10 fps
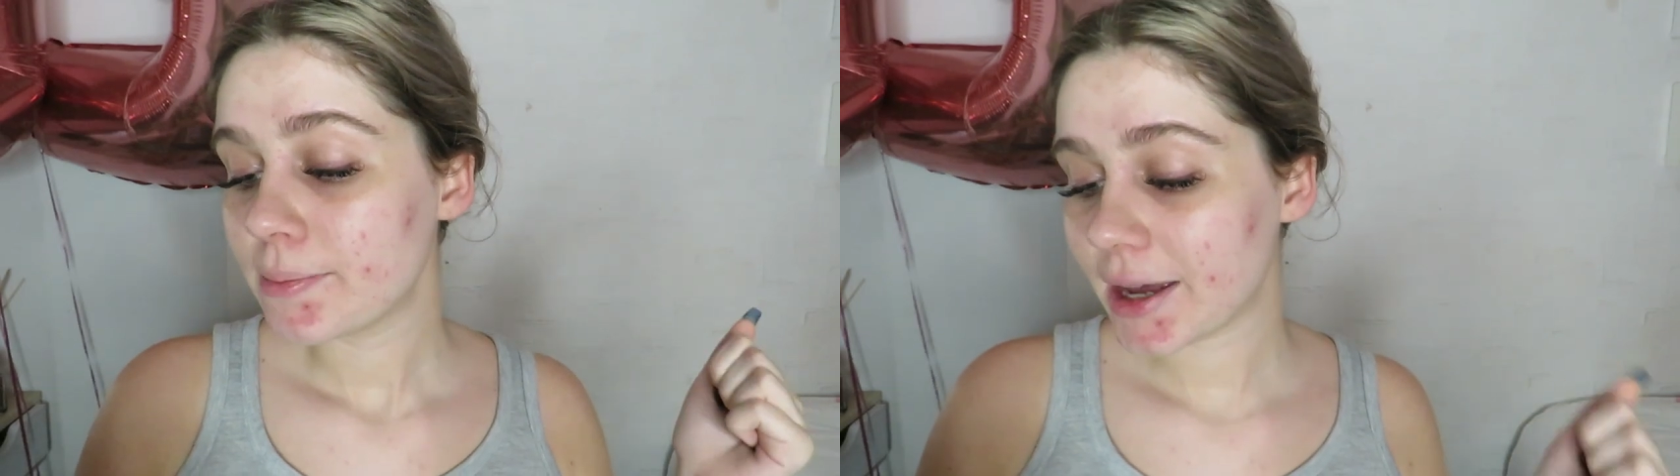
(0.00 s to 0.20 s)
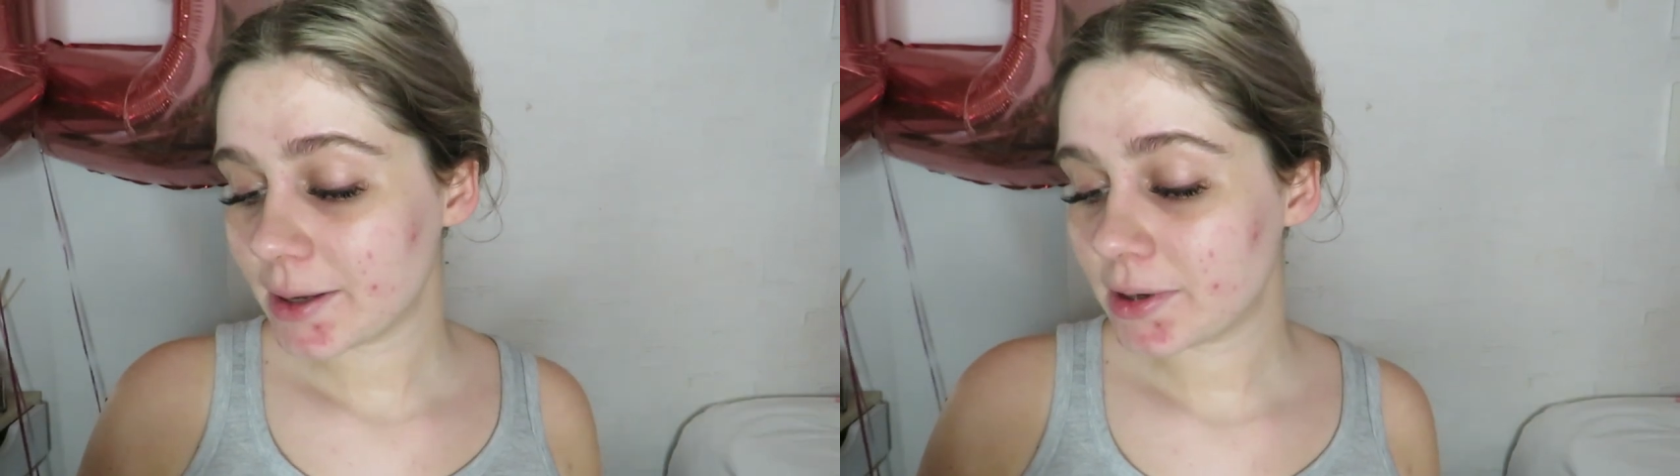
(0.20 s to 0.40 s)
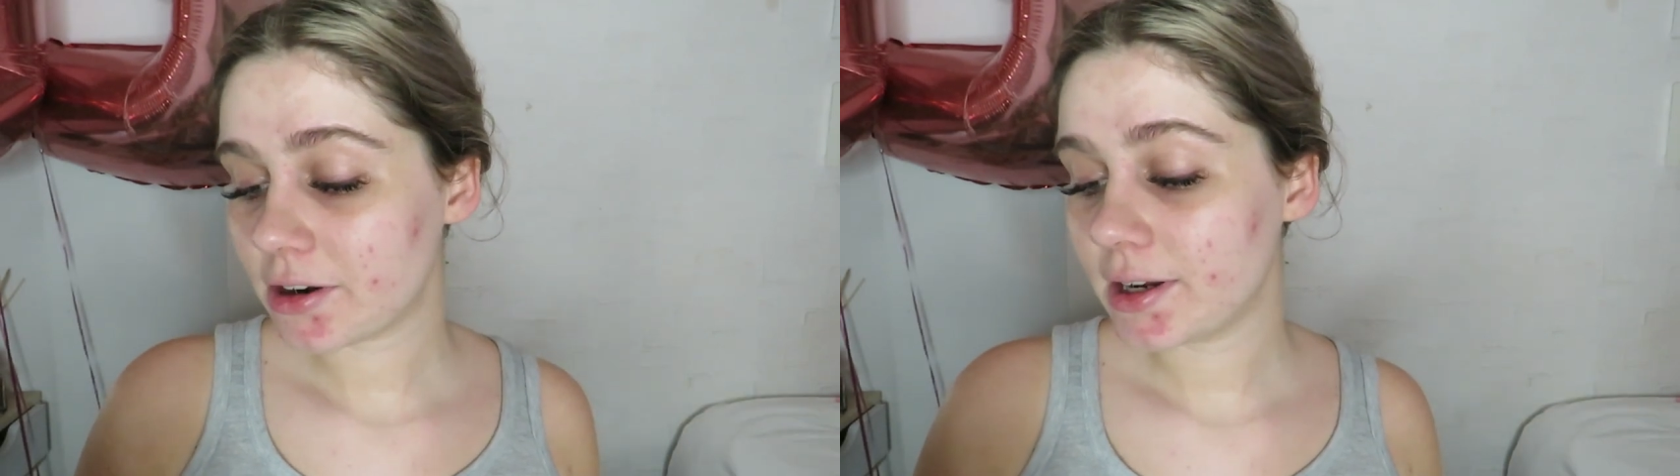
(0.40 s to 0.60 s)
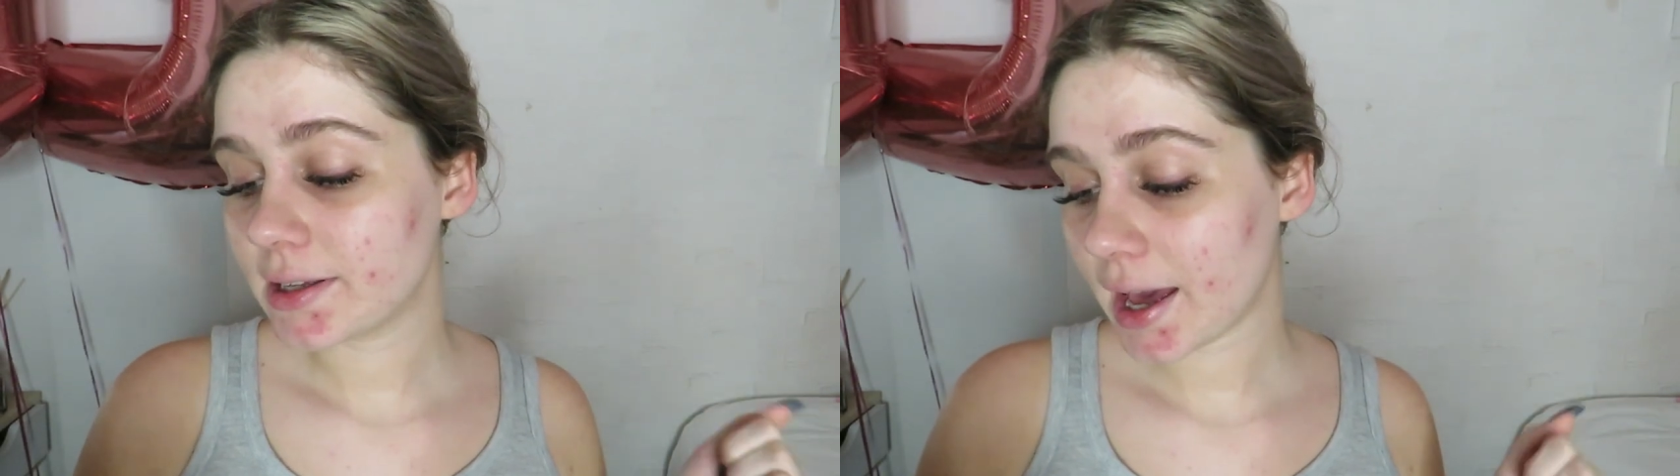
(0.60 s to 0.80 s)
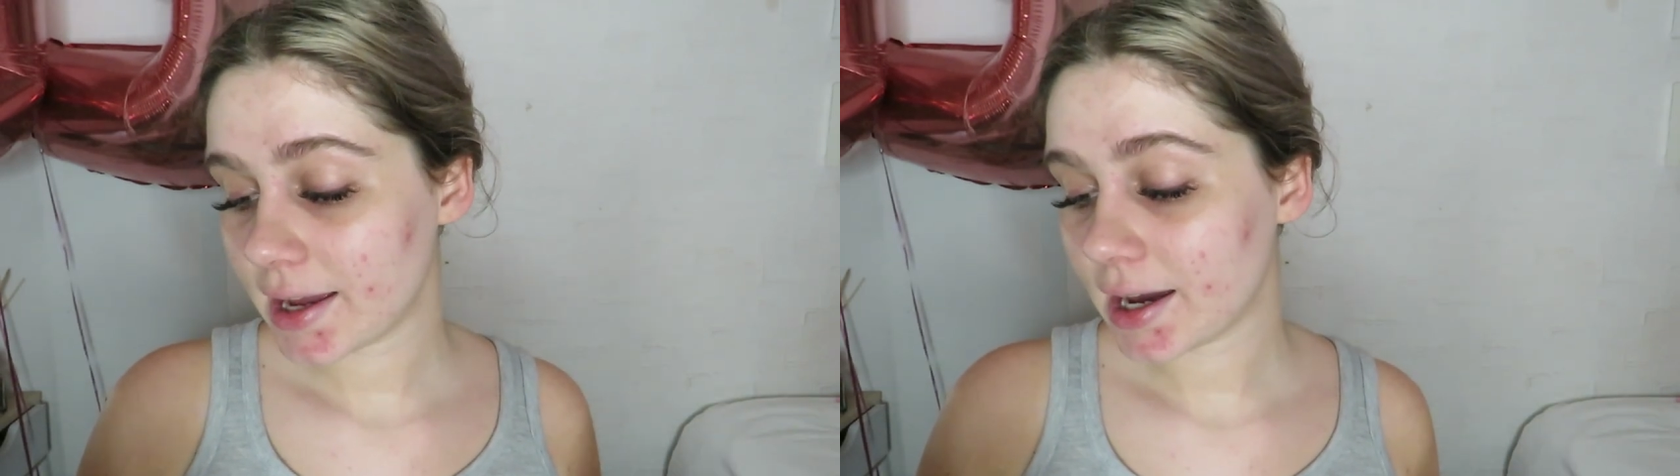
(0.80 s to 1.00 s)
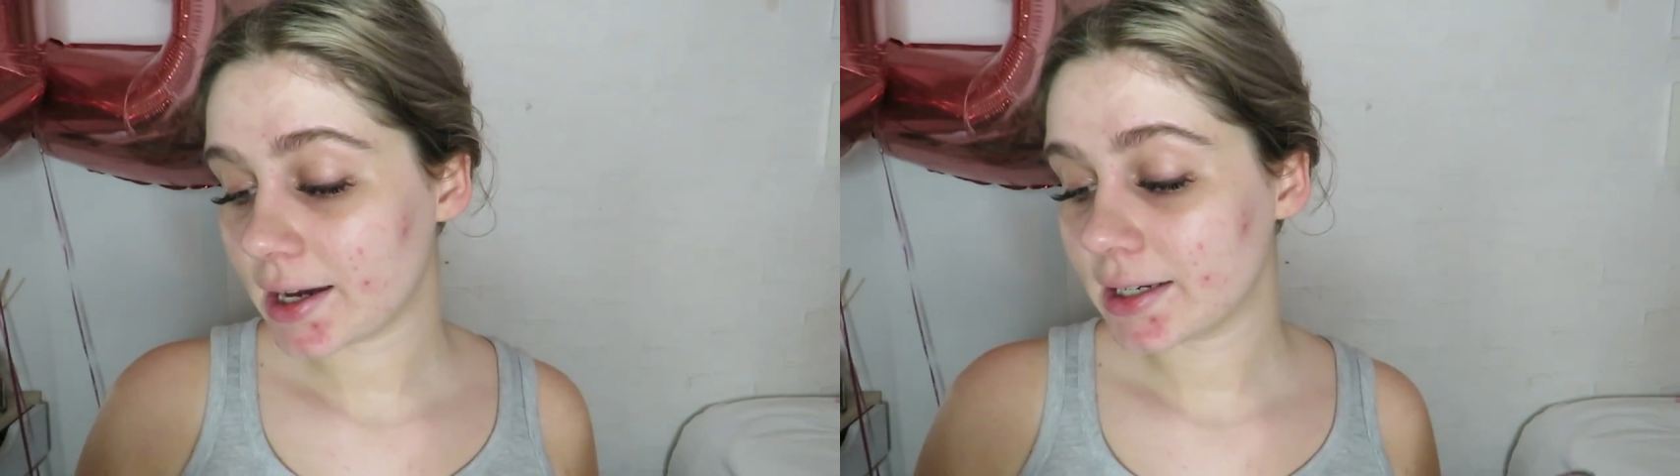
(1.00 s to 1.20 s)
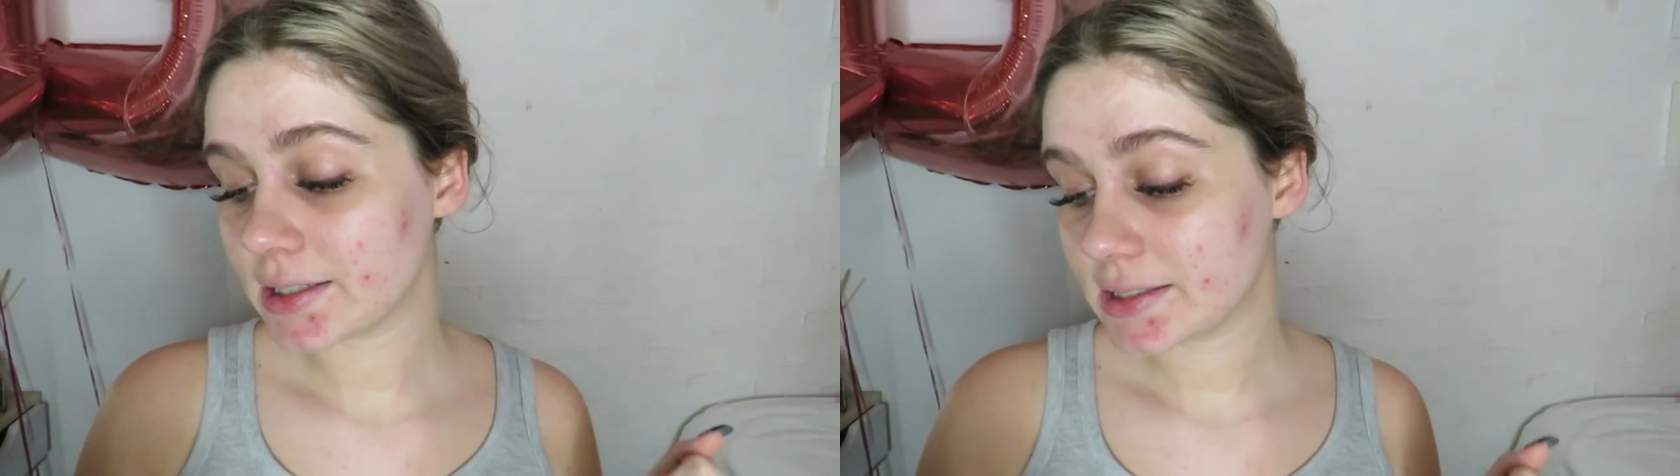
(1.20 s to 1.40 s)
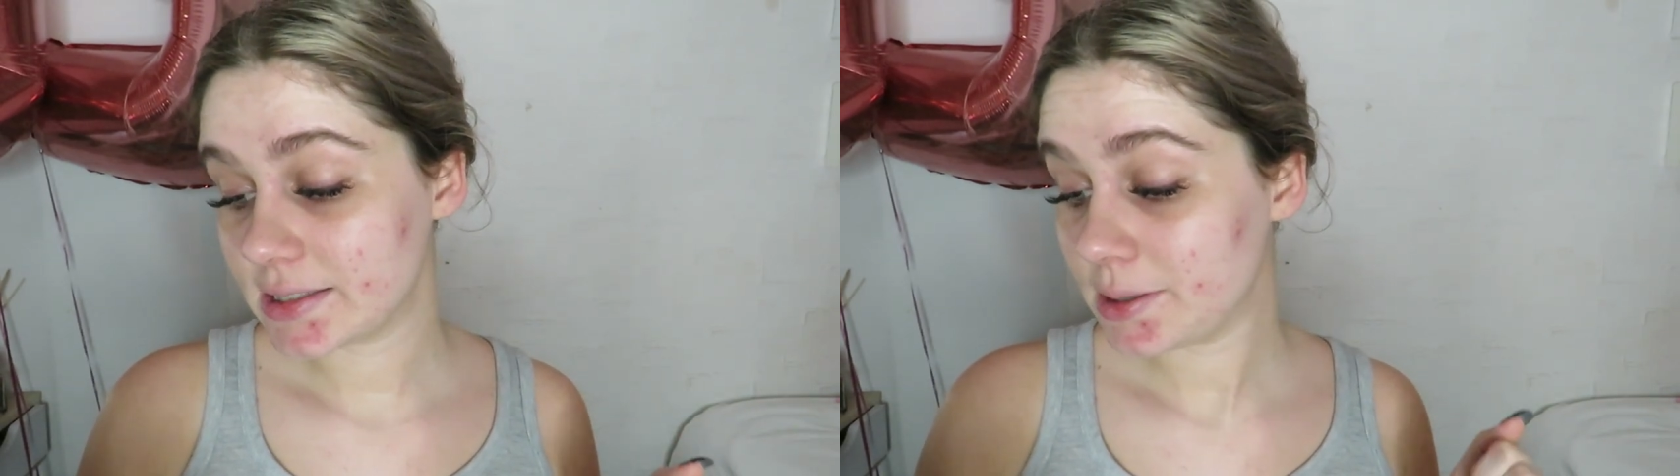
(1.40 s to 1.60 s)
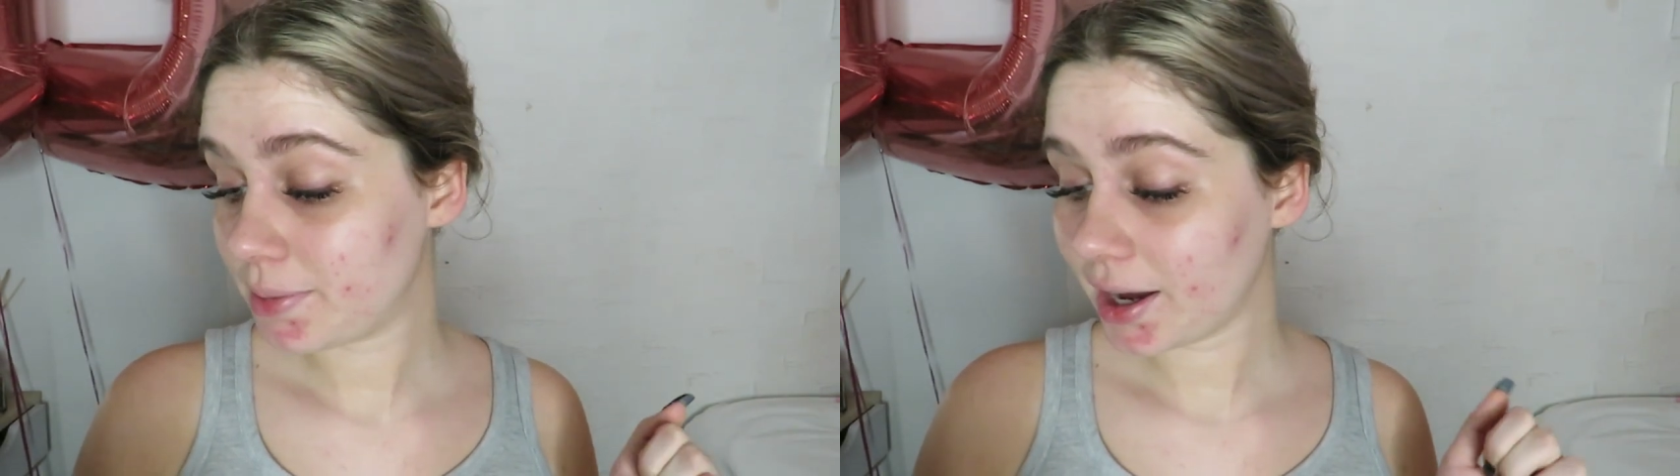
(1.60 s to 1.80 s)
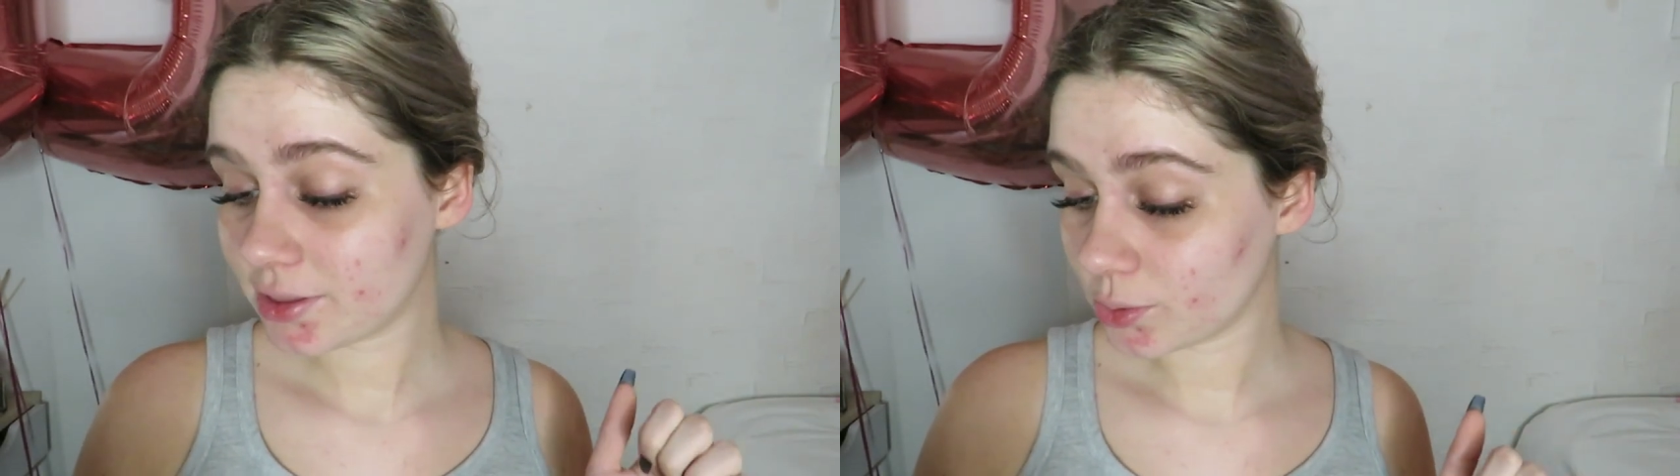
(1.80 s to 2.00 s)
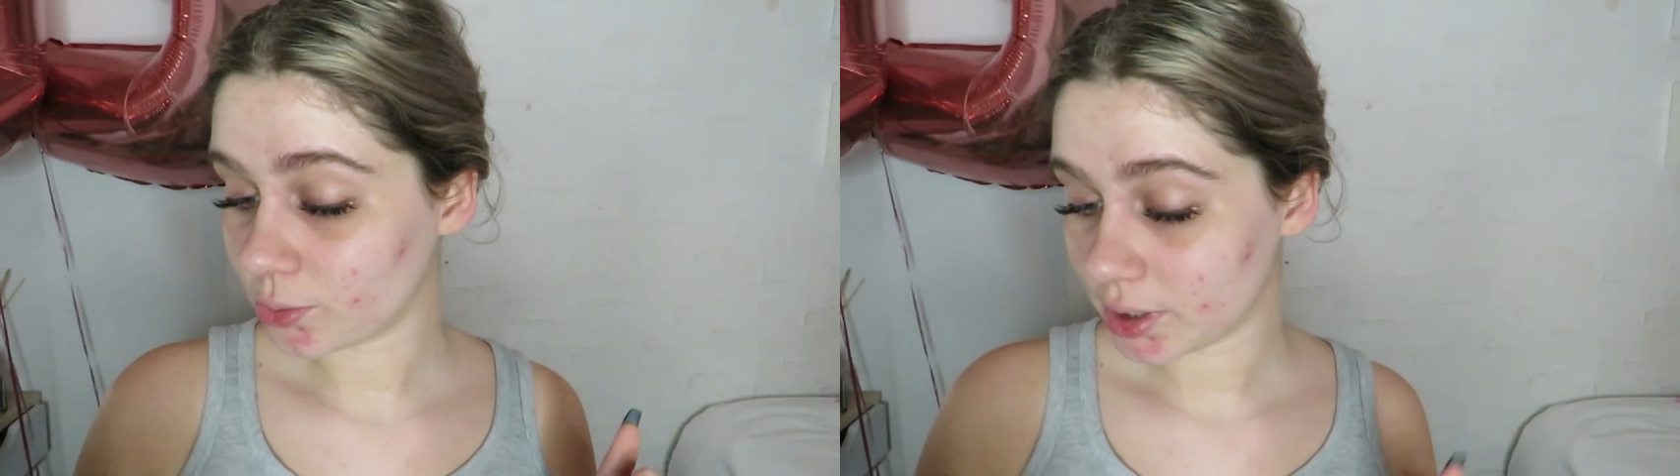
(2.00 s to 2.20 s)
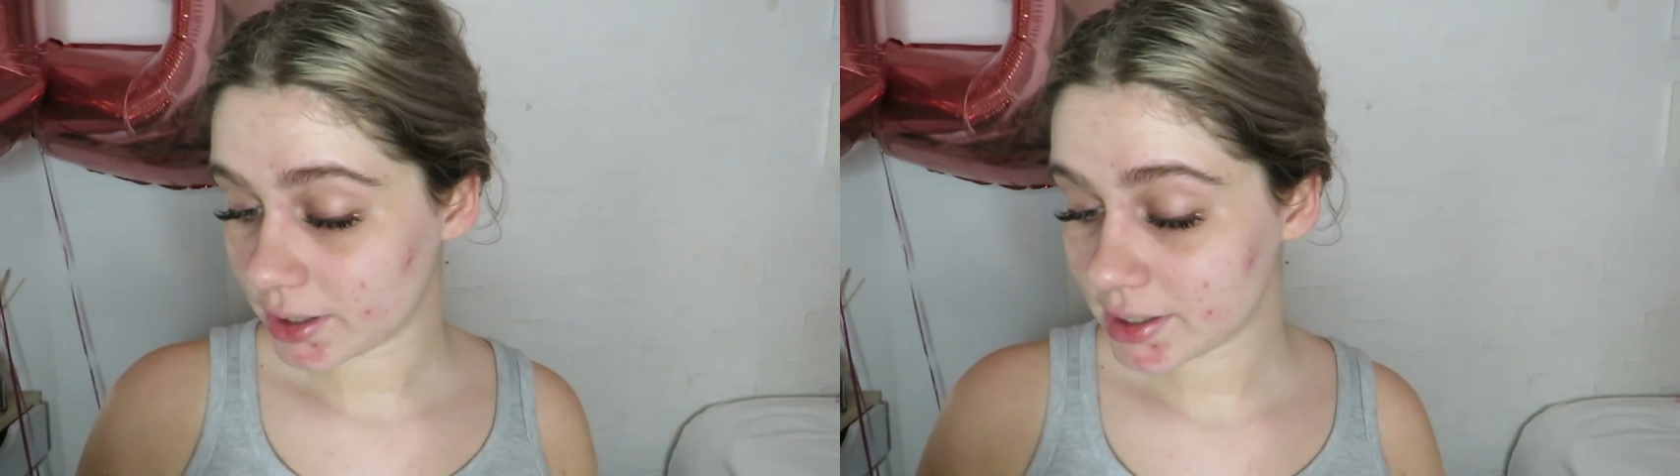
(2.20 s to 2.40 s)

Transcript: bayberry, cayenne, and sea buckthorn.